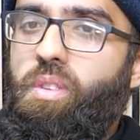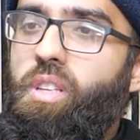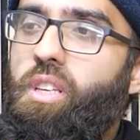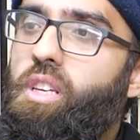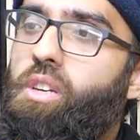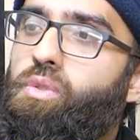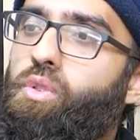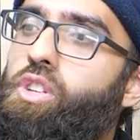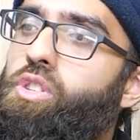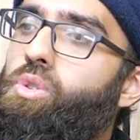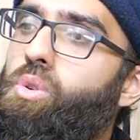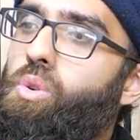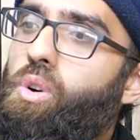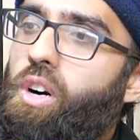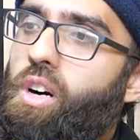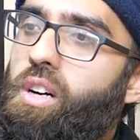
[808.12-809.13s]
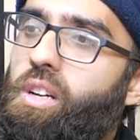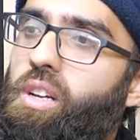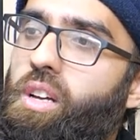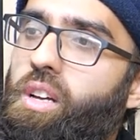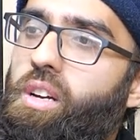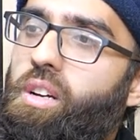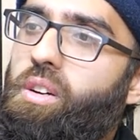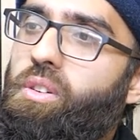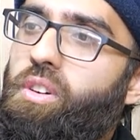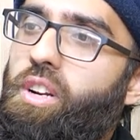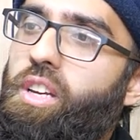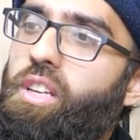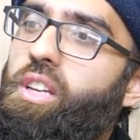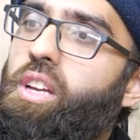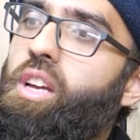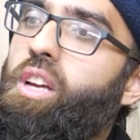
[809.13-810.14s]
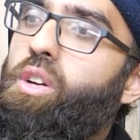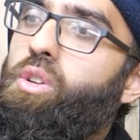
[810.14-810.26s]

if you're into Lugha, right,